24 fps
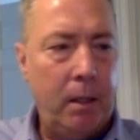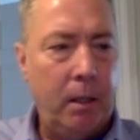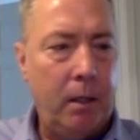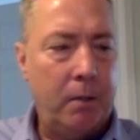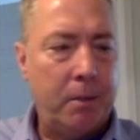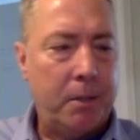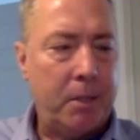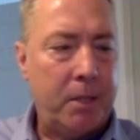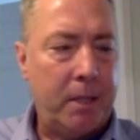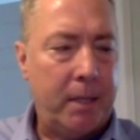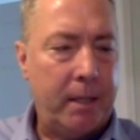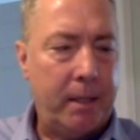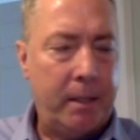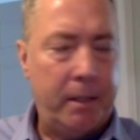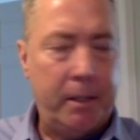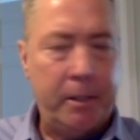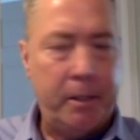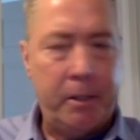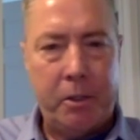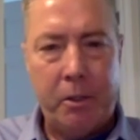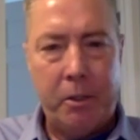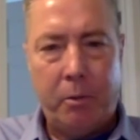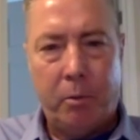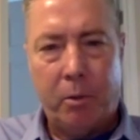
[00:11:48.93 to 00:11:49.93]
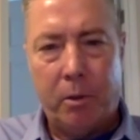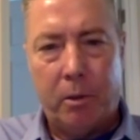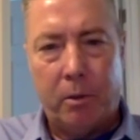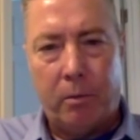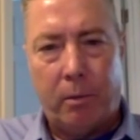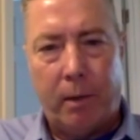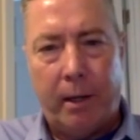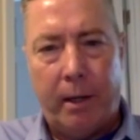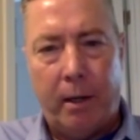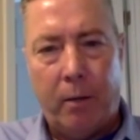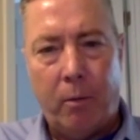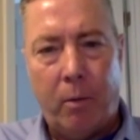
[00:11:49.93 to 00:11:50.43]
You know, it's not Disney
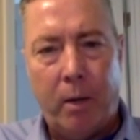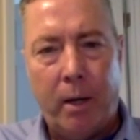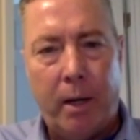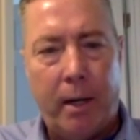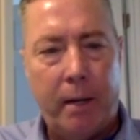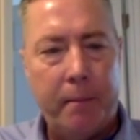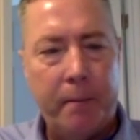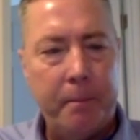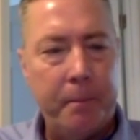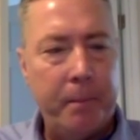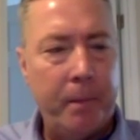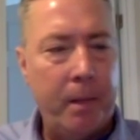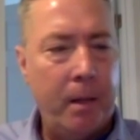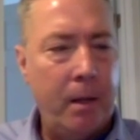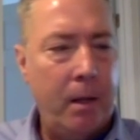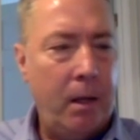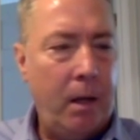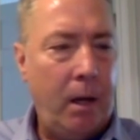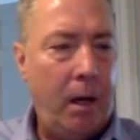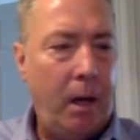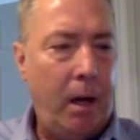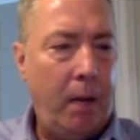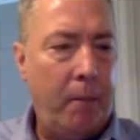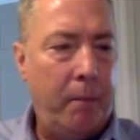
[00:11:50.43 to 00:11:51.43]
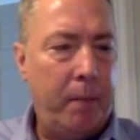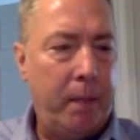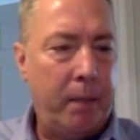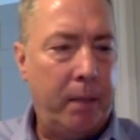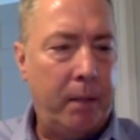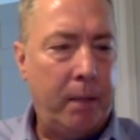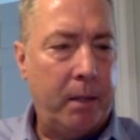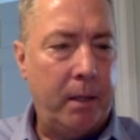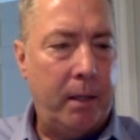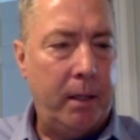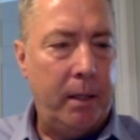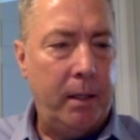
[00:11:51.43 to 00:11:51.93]
World right away, yeah,
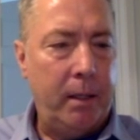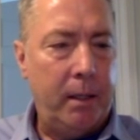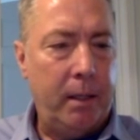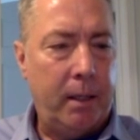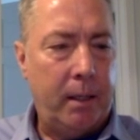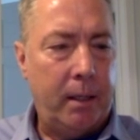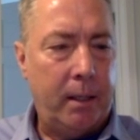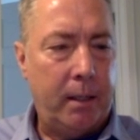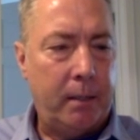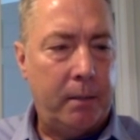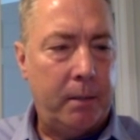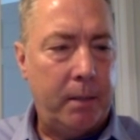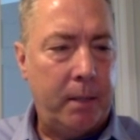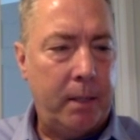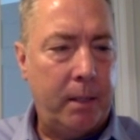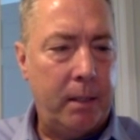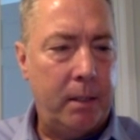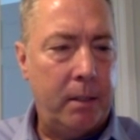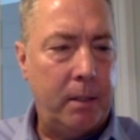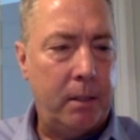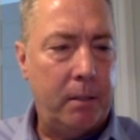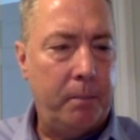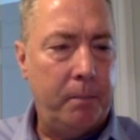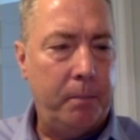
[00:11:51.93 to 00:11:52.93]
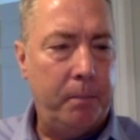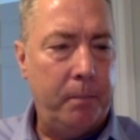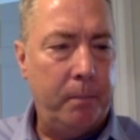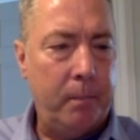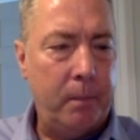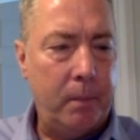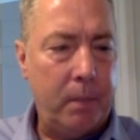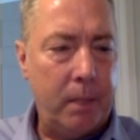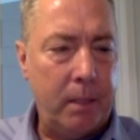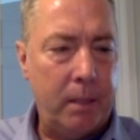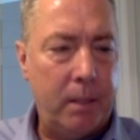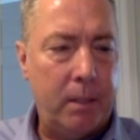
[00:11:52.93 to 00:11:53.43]
but they uh, tend to
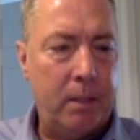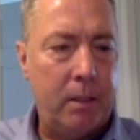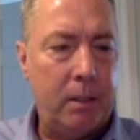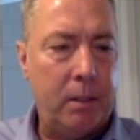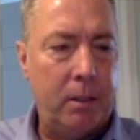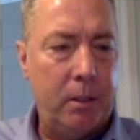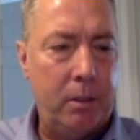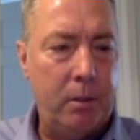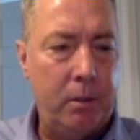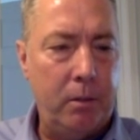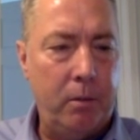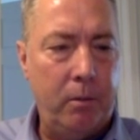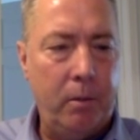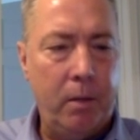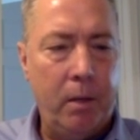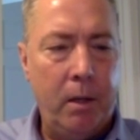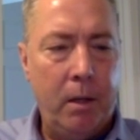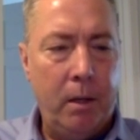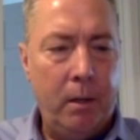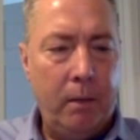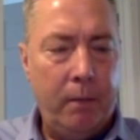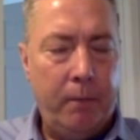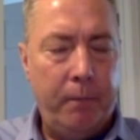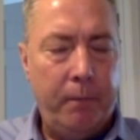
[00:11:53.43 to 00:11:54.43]
tend to do